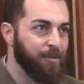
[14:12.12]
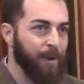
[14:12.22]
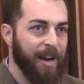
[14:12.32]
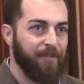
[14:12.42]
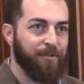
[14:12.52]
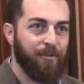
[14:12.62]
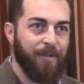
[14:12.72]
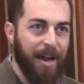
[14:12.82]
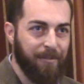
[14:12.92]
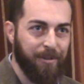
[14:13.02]
trade for
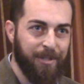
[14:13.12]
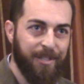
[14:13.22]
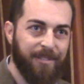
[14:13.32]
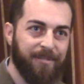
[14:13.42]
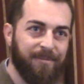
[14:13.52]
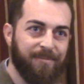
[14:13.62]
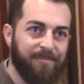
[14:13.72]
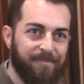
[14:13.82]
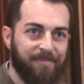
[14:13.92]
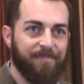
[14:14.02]
favors and
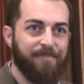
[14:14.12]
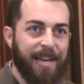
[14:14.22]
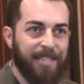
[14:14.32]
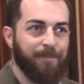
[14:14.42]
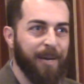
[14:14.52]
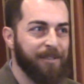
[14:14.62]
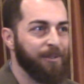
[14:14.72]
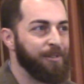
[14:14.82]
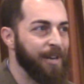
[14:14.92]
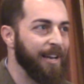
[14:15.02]
make
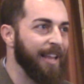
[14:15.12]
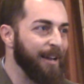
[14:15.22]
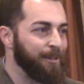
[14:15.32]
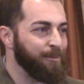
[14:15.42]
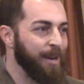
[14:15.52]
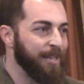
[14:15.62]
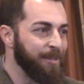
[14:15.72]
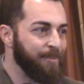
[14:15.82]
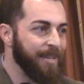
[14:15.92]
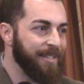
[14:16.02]
special jailhouse
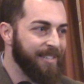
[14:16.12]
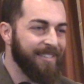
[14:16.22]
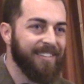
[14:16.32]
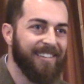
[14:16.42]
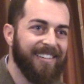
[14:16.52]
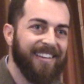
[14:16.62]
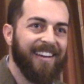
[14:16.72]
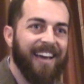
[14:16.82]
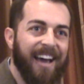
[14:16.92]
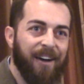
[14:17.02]
recipes, and
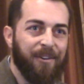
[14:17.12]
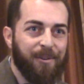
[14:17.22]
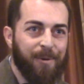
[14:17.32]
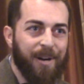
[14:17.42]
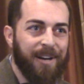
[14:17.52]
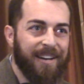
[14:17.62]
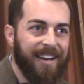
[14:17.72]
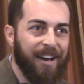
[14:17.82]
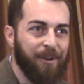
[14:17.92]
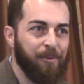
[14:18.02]
how
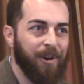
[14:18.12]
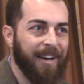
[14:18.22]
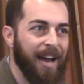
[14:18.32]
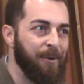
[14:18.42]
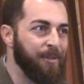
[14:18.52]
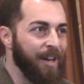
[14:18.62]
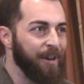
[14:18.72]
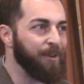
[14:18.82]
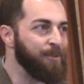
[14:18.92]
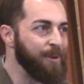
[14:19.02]
to work out
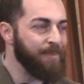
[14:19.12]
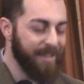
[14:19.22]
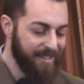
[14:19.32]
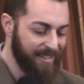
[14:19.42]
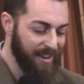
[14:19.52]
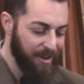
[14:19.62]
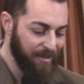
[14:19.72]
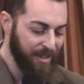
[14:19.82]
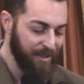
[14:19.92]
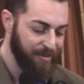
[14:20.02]
without equipment, and
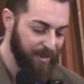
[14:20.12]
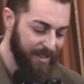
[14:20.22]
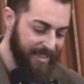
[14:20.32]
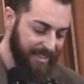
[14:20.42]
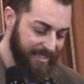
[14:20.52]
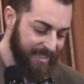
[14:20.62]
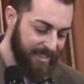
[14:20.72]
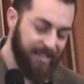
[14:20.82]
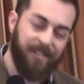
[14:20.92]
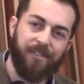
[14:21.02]
all the other fun things
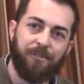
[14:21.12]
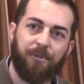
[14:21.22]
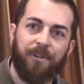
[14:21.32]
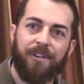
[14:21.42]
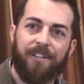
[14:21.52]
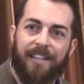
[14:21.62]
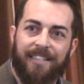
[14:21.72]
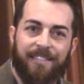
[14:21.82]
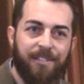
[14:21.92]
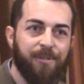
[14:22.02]
that you learn in
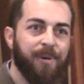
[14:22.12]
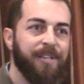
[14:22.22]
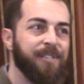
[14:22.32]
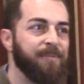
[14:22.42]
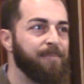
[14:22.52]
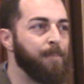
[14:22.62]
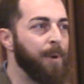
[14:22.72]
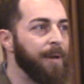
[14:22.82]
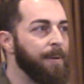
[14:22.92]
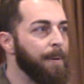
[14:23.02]
that situation.
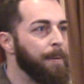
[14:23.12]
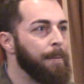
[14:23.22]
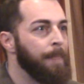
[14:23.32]
But